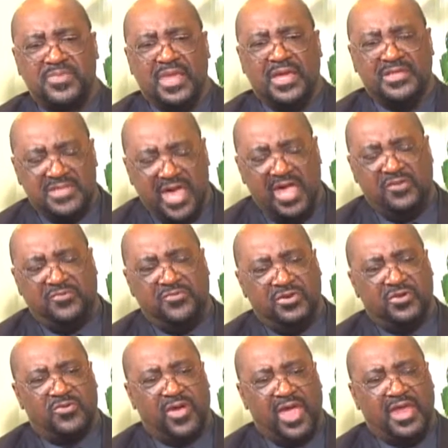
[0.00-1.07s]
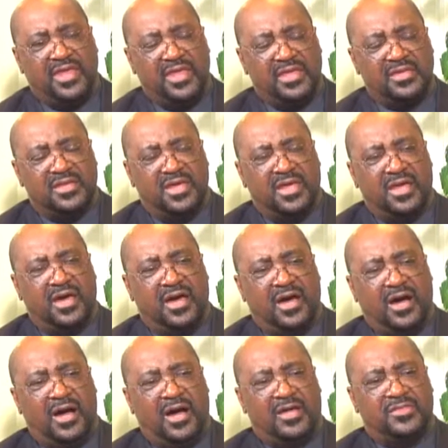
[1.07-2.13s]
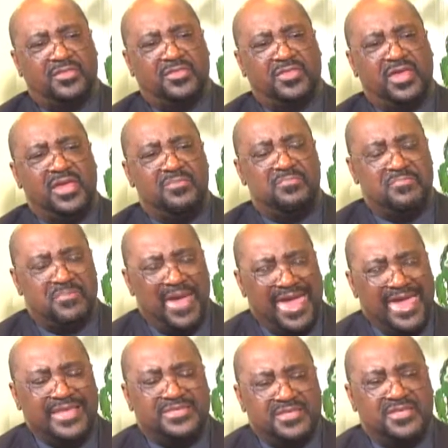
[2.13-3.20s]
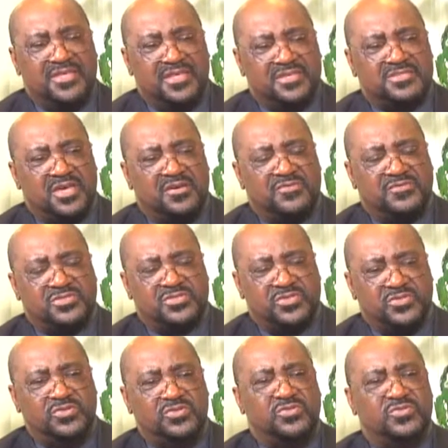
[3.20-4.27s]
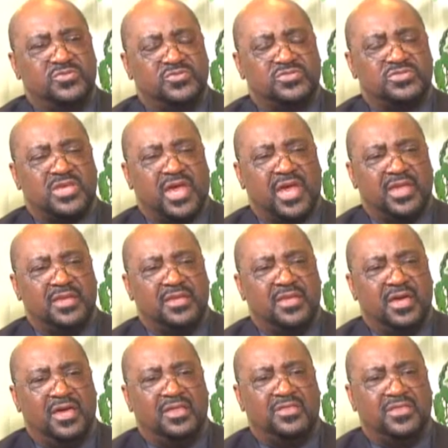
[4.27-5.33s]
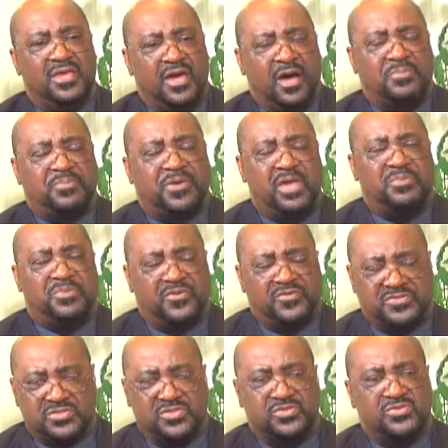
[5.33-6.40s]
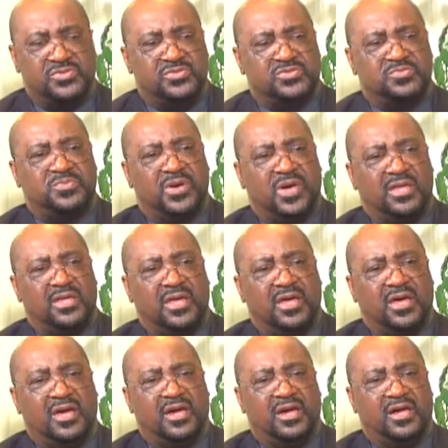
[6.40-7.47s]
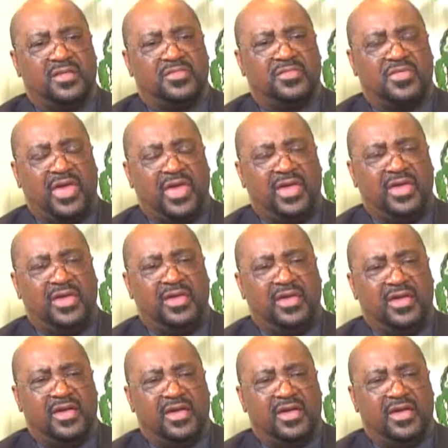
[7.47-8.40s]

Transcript: take for granted the maintenance of schools and the upkeep of schools, but they